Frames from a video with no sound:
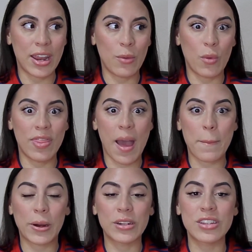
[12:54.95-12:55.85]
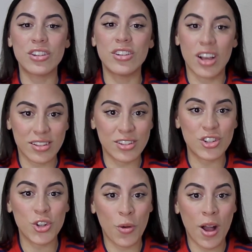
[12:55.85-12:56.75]
And when that person doesn't
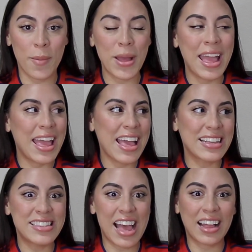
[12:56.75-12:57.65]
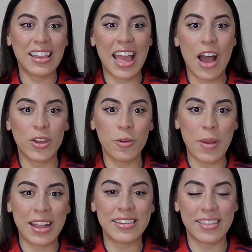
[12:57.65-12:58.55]
show up exactly how you
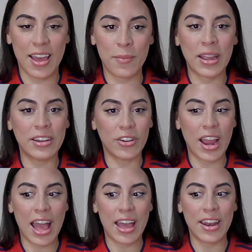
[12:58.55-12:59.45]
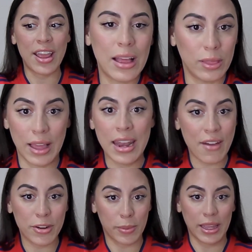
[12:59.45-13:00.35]
painted them in your head,
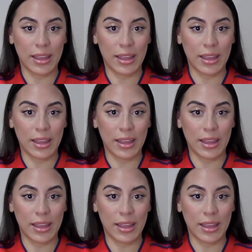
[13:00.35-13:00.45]
inevitably,